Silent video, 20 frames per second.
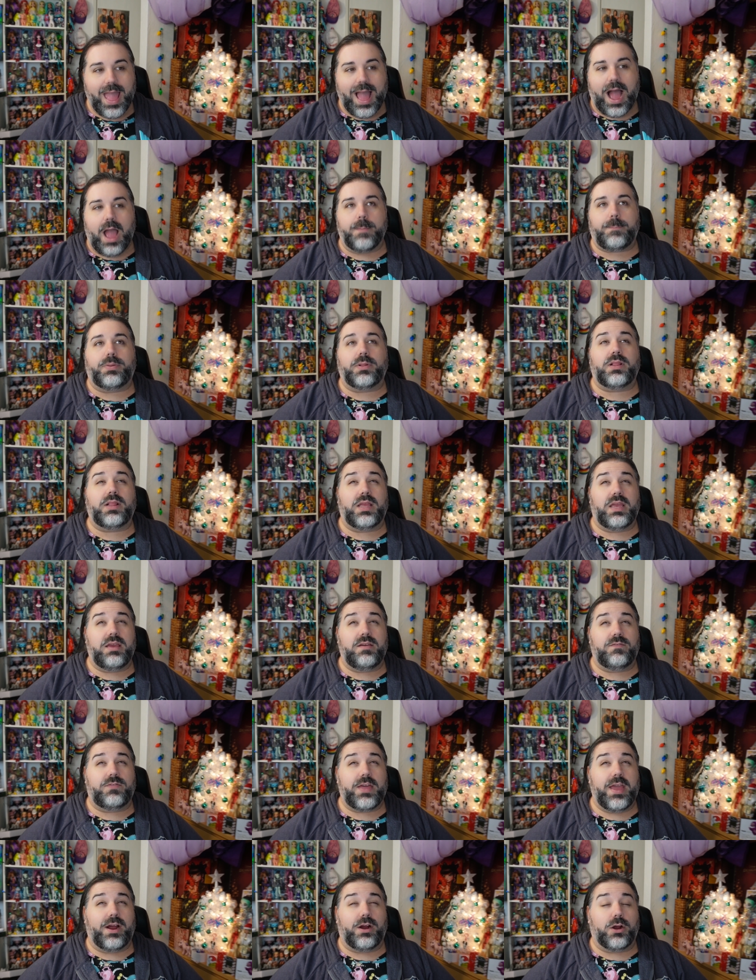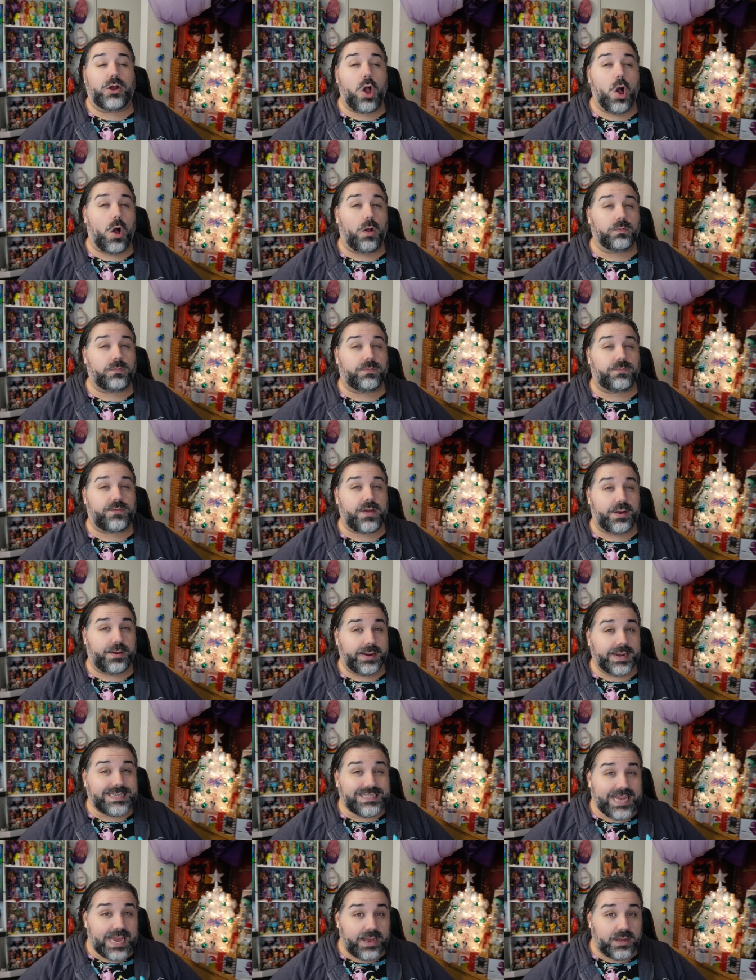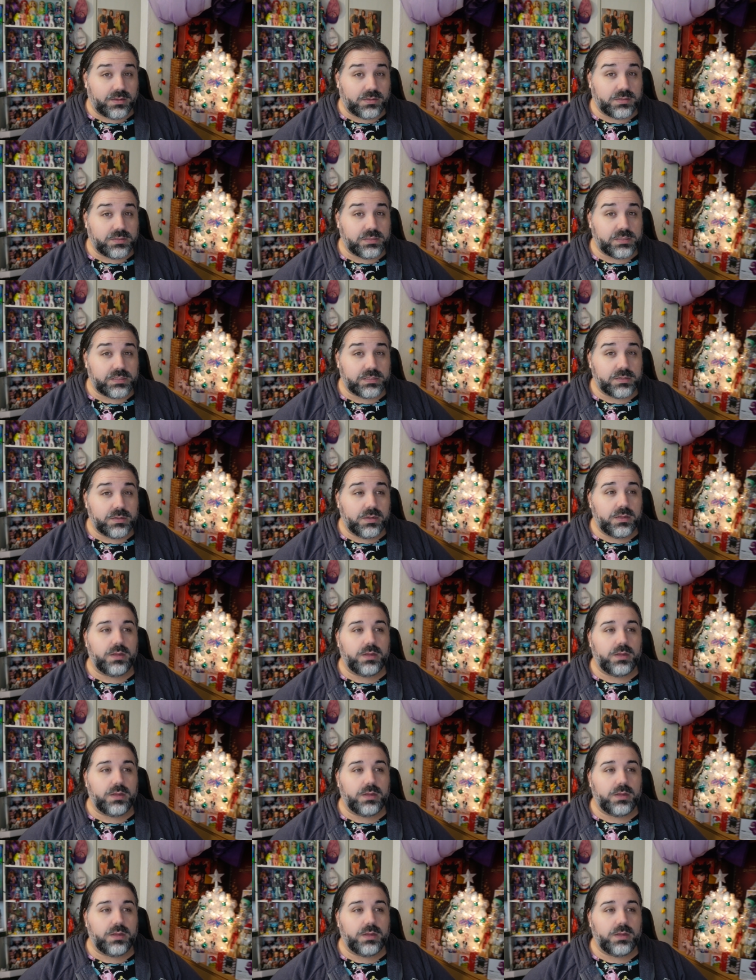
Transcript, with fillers: i believe they are called Fairy Tails